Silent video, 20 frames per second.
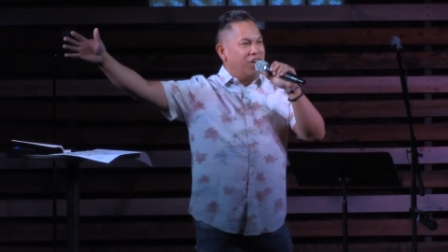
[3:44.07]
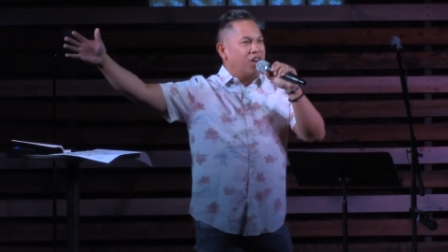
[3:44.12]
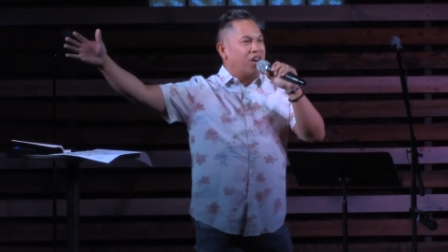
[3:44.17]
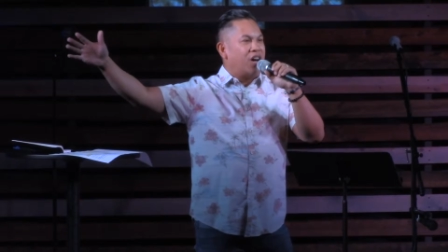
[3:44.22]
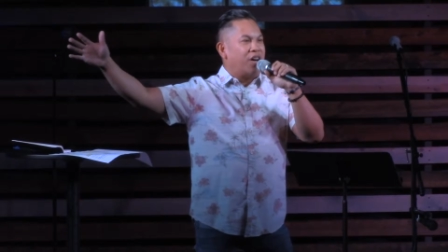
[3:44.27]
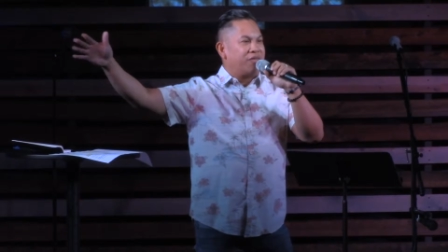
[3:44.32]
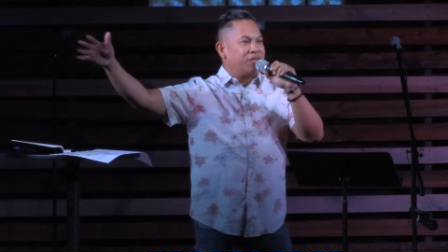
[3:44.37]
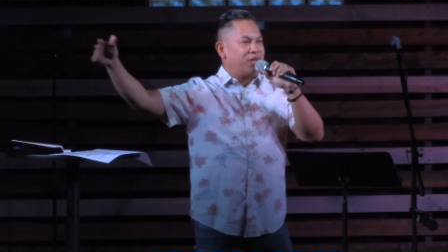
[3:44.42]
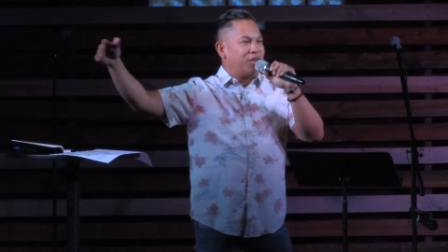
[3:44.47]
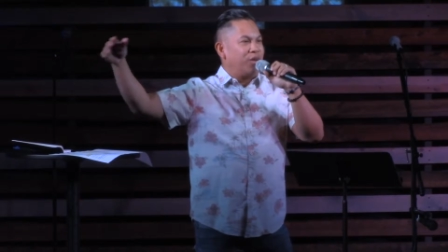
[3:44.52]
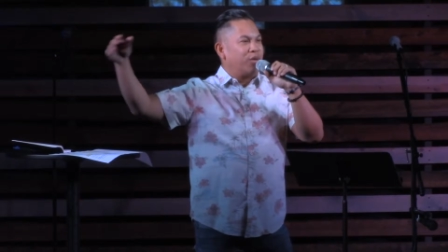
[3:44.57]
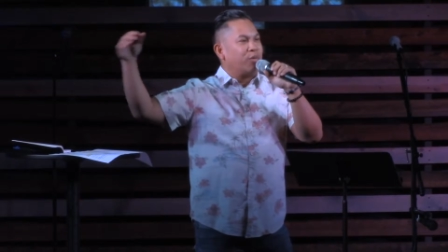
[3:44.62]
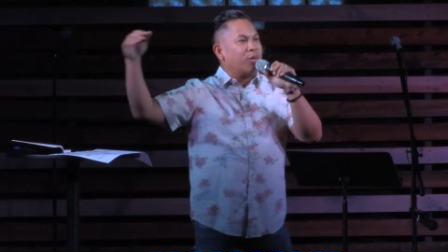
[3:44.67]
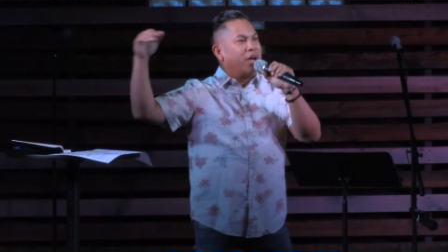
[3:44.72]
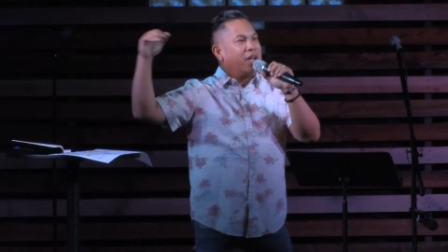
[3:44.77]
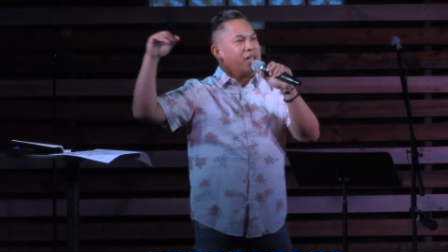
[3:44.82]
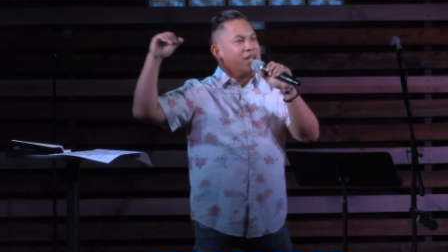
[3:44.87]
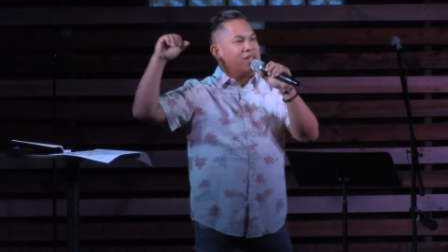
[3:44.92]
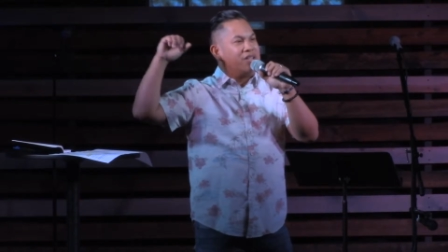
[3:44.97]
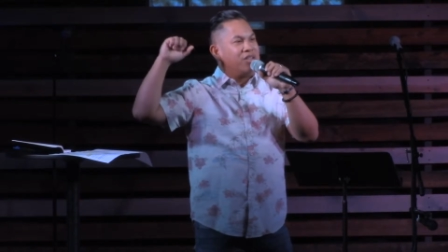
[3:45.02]
off to your
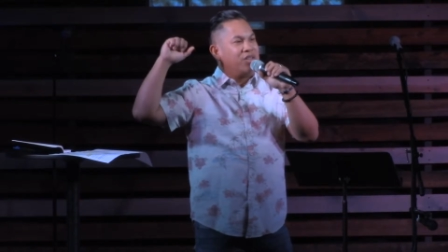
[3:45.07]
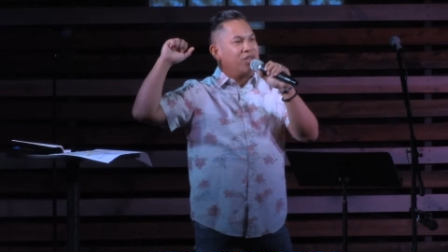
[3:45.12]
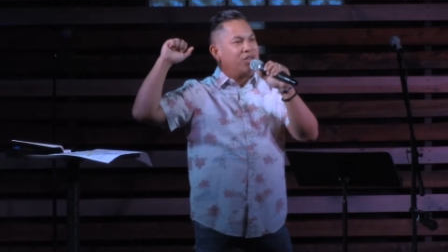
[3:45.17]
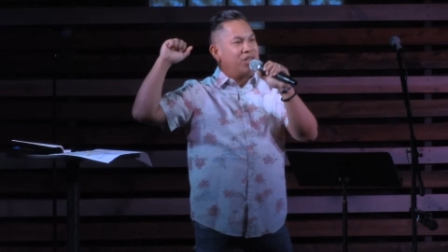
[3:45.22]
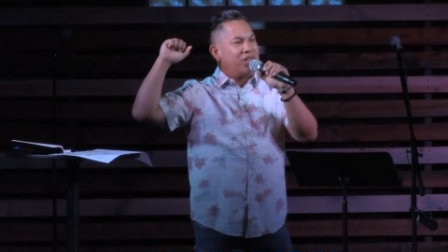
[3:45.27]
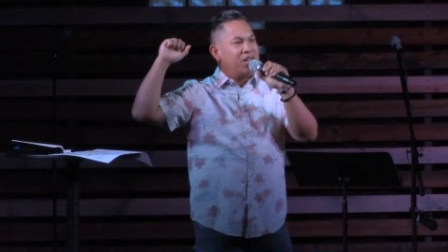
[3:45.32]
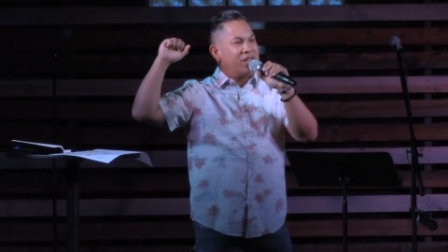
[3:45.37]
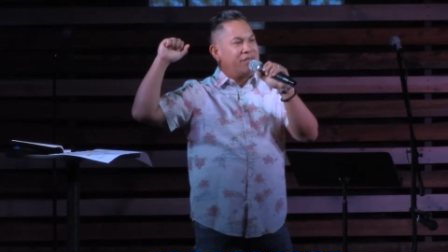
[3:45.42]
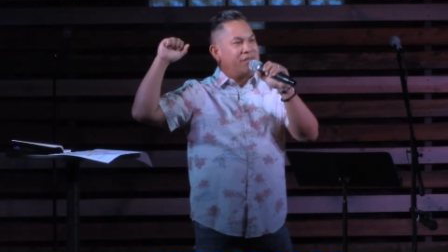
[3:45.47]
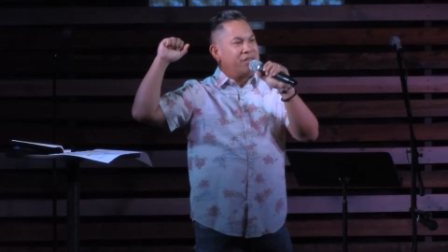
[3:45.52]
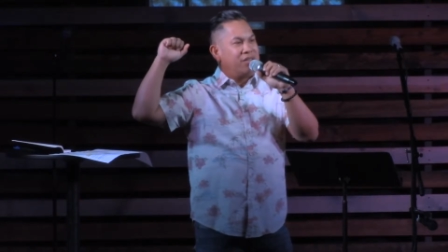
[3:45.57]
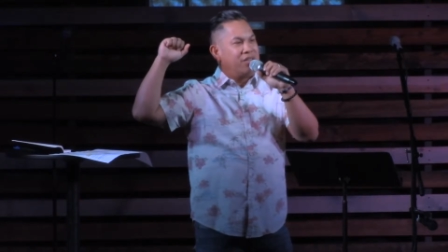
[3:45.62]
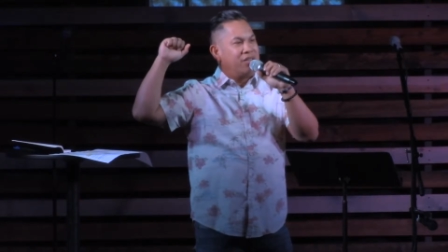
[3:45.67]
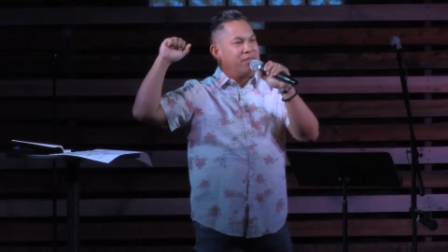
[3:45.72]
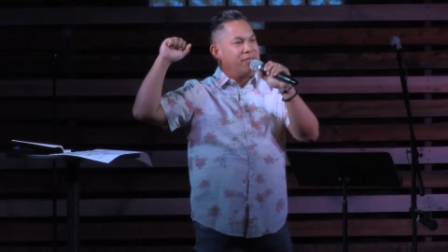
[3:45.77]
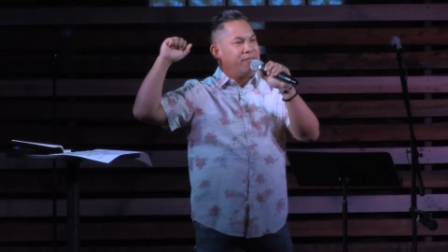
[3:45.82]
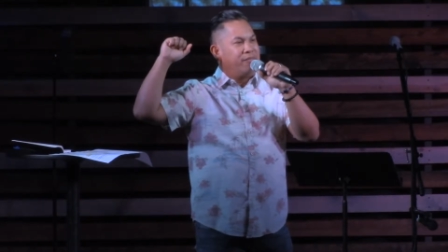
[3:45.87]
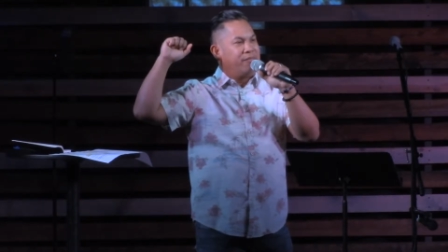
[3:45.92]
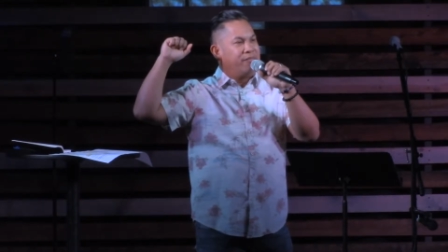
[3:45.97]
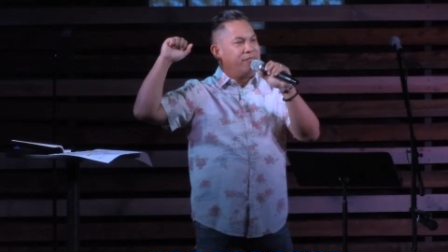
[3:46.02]
right and to your left.
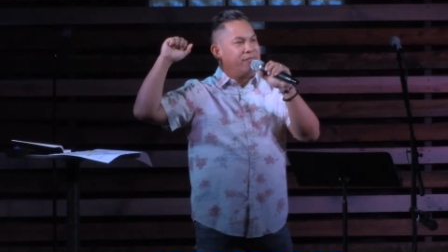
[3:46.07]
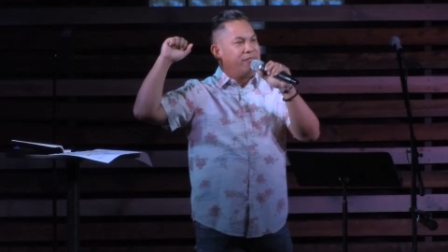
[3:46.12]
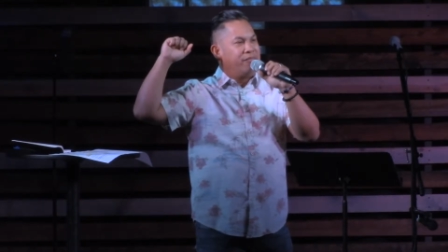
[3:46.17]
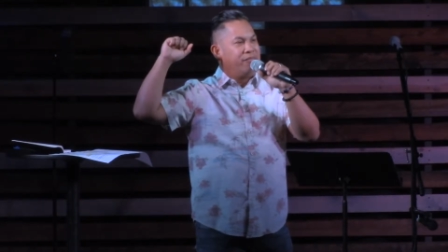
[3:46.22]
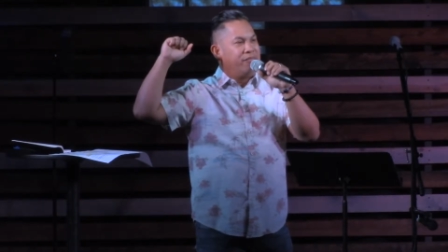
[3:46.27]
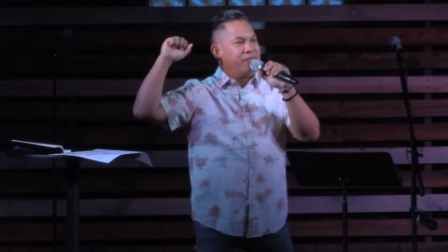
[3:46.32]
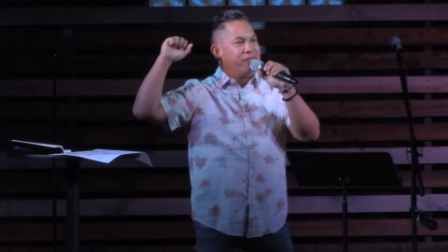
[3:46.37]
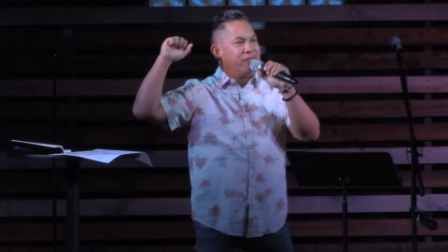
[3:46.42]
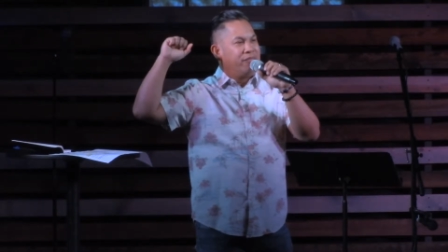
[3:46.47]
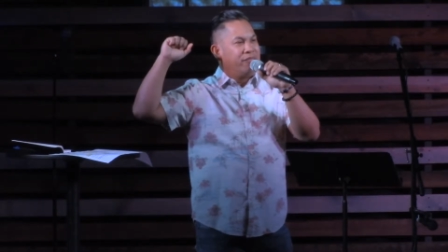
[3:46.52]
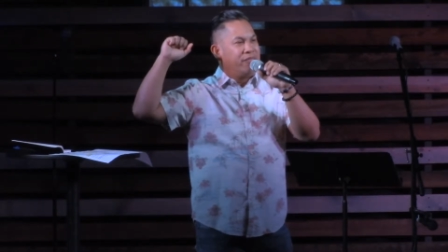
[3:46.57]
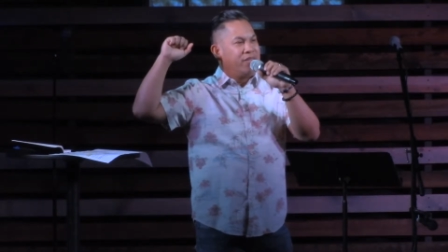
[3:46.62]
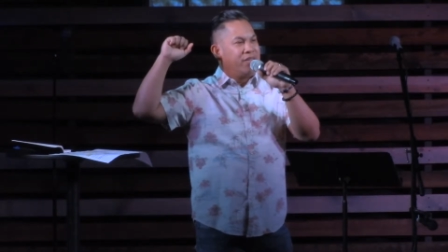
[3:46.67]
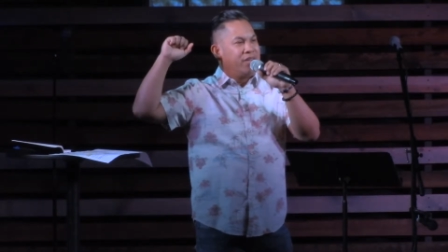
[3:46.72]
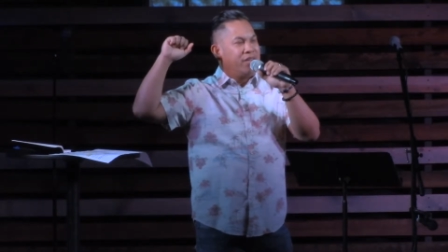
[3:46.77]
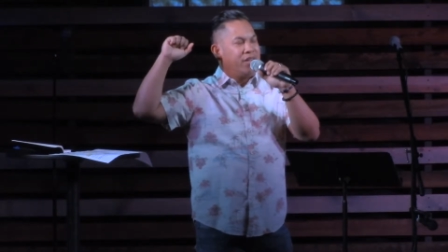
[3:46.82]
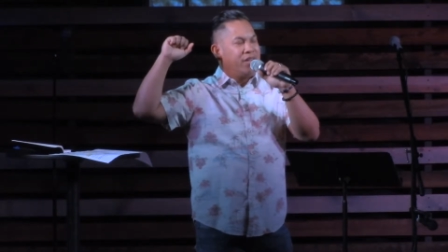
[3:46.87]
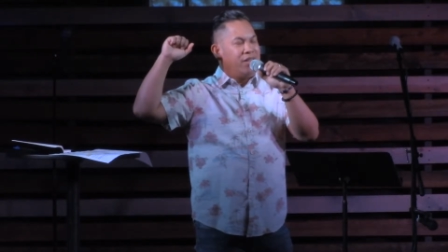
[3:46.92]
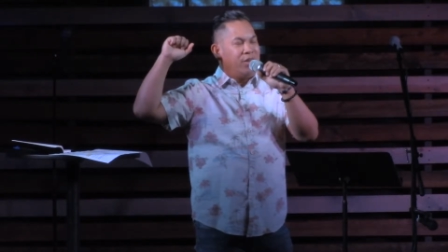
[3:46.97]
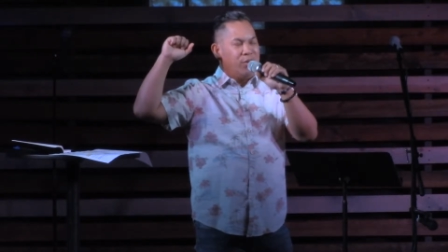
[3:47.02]

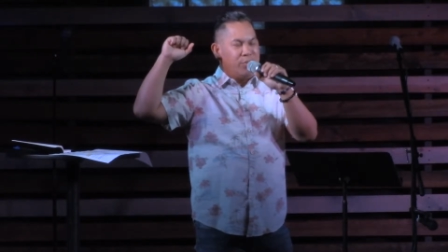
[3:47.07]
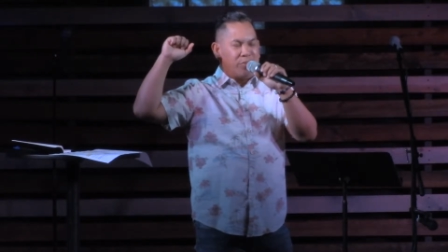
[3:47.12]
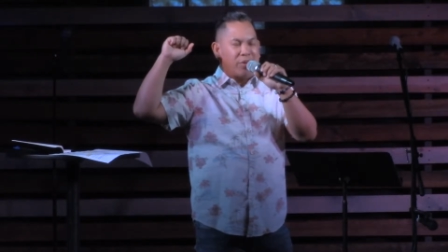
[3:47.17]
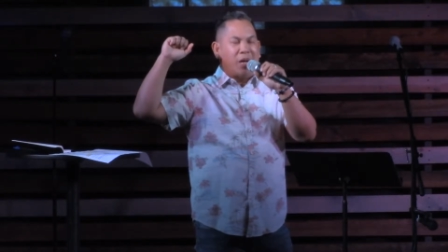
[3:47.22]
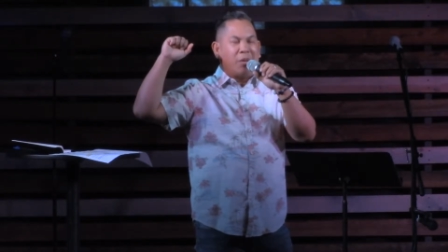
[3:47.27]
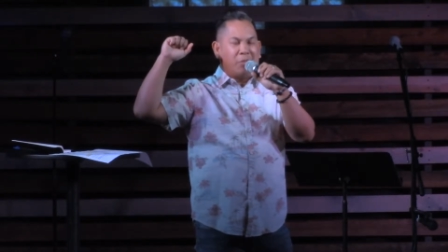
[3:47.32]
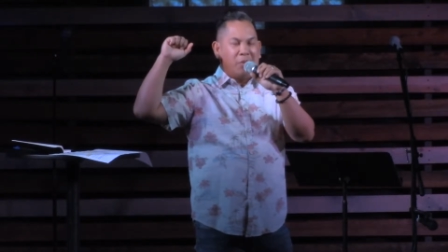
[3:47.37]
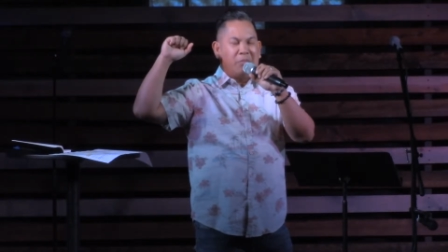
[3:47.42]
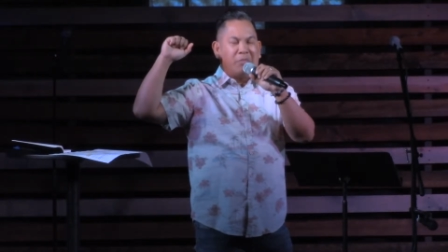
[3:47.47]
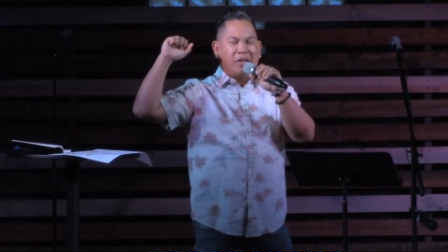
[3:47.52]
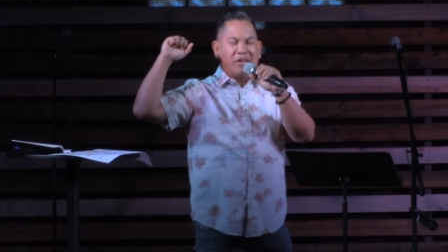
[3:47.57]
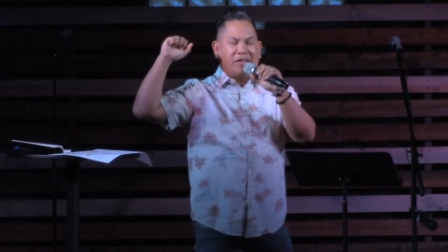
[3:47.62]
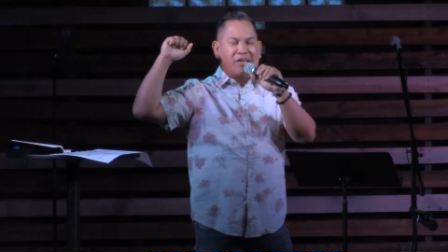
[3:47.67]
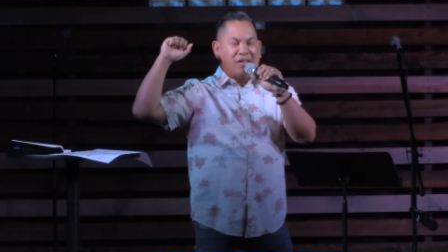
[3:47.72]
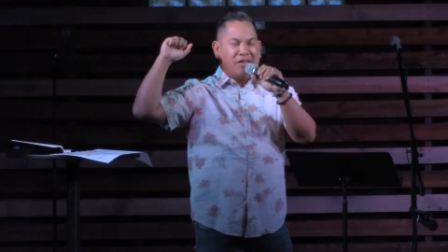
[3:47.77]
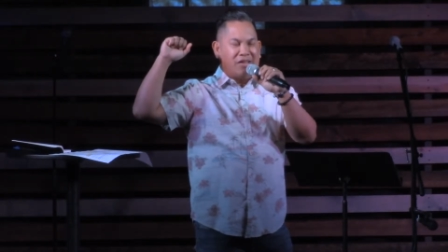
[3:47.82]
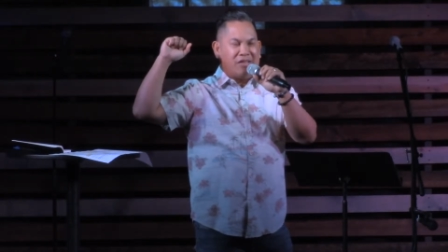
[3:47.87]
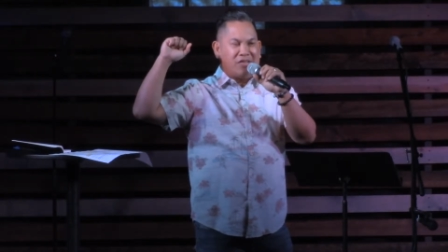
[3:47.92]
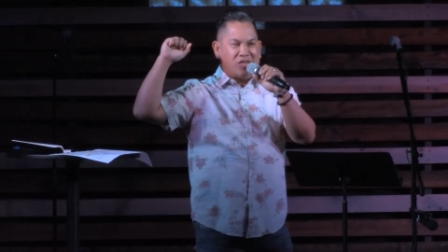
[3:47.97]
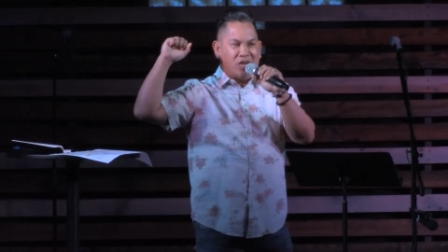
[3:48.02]
You'd probably bust
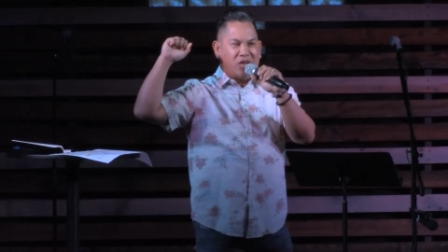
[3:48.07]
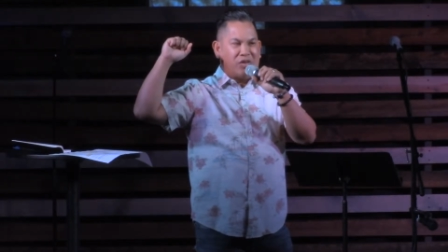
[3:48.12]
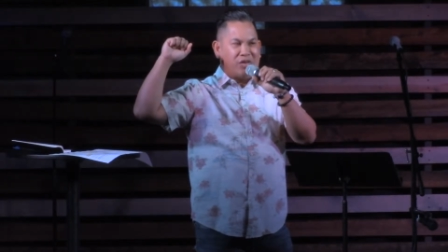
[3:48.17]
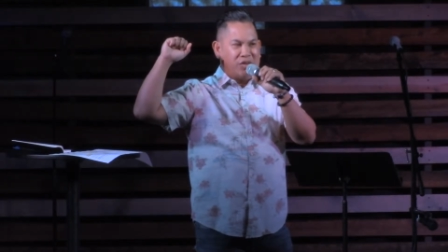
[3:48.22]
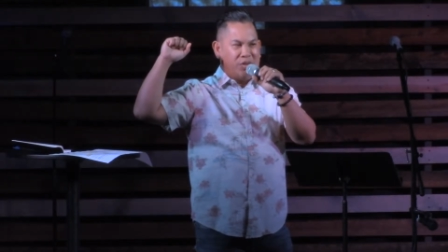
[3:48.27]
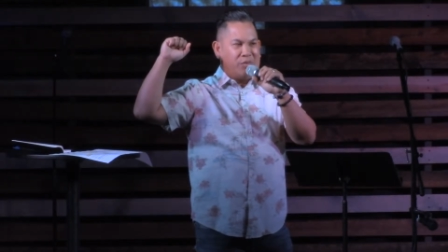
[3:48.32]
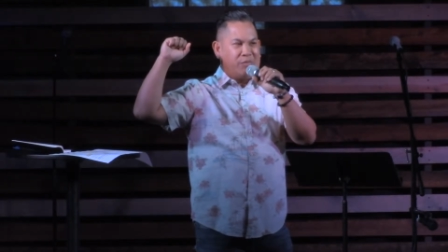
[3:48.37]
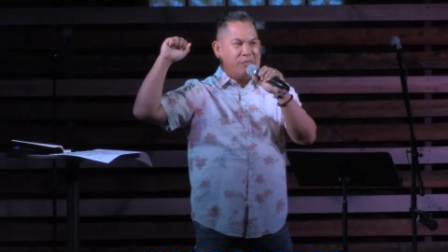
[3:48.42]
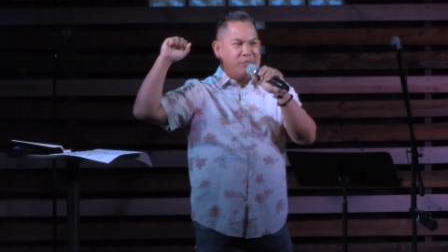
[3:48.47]
into song too.